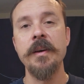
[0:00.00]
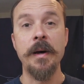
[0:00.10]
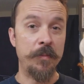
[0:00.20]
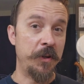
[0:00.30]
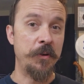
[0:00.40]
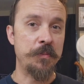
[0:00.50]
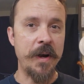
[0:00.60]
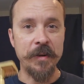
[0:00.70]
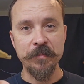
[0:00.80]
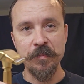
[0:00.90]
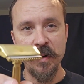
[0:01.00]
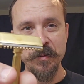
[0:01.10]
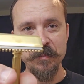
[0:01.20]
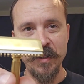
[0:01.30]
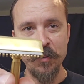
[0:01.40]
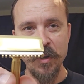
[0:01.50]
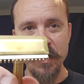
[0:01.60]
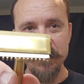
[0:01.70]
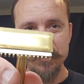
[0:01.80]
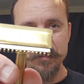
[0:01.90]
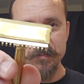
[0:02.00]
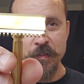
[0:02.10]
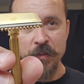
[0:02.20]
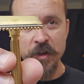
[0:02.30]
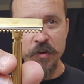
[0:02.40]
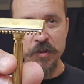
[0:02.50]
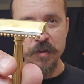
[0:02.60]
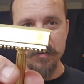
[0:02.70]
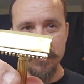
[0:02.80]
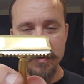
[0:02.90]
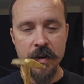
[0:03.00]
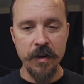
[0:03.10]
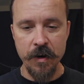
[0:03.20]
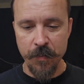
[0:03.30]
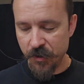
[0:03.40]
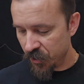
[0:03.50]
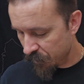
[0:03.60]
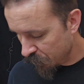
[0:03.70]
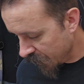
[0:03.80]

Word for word: I'm going to use mine. But here we are. I'm going to use it. Got my Gem